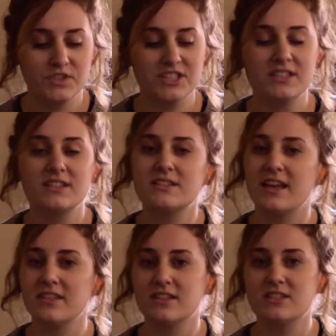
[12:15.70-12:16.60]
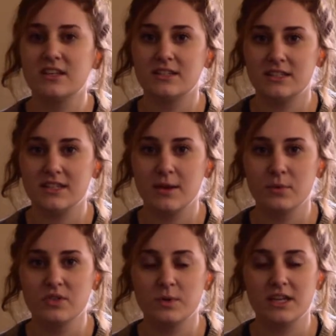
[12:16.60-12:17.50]
Jesus is saying this to his
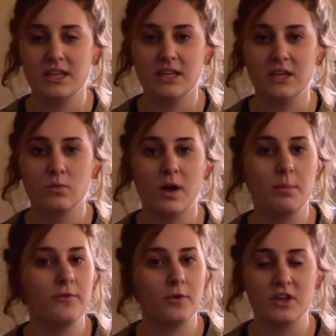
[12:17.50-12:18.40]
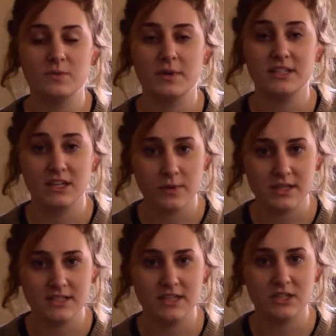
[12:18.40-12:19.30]
disciples when right before he is about to get
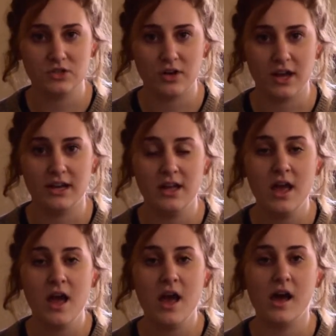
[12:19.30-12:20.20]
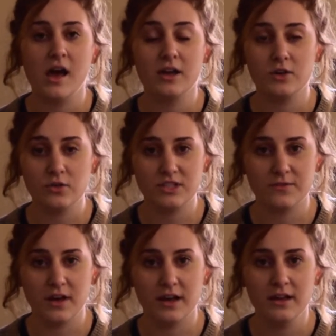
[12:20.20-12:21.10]
arrested and tried and
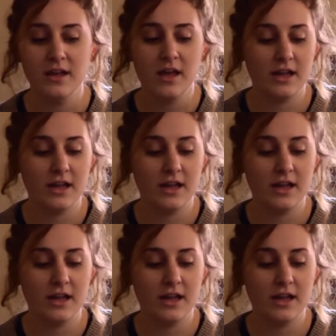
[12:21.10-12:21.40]
crucified.